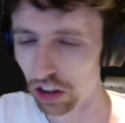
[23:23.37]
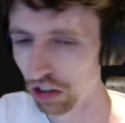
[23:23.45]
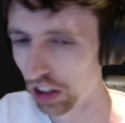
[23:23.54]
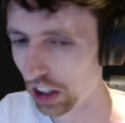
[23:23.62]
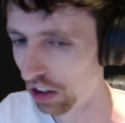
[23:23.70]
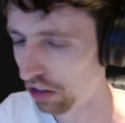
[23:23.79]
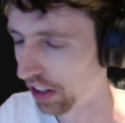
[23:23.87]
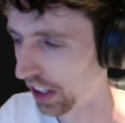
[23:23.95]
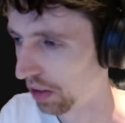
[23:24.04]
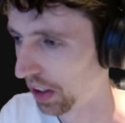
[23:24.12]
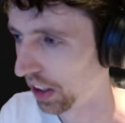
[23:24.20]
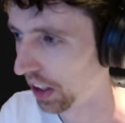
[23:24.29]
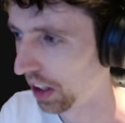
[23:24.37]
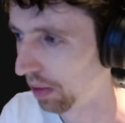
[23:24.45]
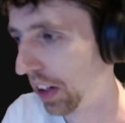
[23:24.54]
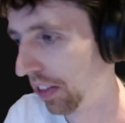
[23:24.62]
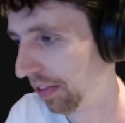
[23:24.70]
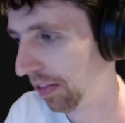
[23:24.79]
Just really low flexibility,
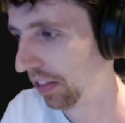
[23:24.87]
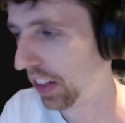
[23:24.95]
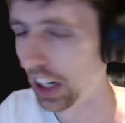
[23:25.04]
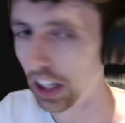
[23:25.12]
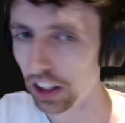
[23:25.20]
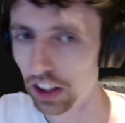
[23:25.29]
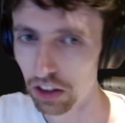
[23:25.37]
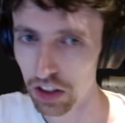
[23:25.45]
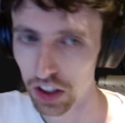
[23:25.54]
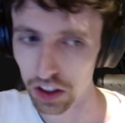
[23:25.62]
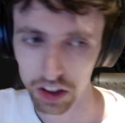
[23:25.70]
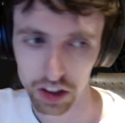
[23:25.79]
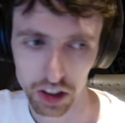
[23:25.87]
but I like the end result.